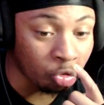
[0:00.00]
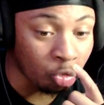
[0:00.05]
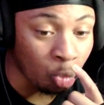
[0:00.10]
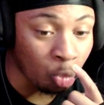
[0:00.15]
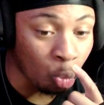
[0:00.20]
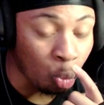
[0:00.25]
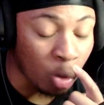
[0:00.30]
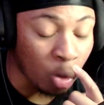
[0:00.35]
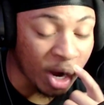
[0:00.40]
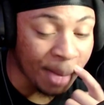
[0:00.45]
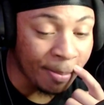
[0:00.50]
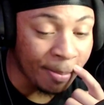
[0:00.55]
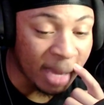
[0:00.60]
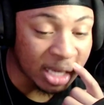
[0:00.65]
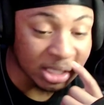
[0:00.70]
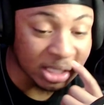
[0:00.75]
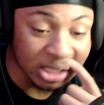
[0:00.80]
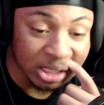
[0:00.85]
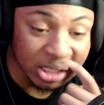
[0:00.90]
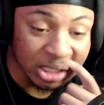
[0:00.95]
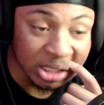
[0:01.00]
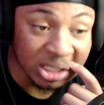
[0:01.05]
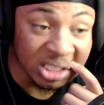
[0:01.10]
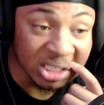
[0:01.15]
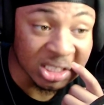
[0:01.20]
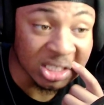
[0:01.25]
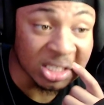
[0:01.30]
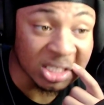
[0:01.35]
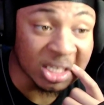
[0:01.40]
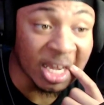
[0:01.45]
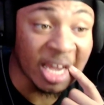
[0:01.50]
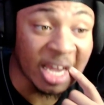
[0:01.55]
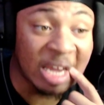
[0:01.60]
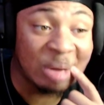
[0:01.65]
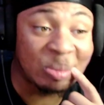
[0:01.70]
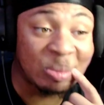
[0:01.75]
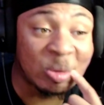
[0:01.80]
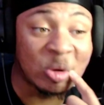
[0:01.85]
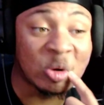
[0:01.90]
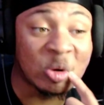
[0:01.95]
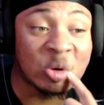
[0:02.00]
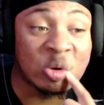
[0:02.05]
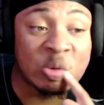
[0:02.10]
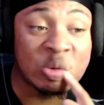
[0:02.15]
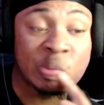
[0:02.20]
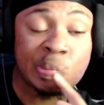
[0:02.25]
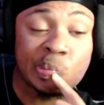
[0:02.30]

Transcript: where medicine is today, bro,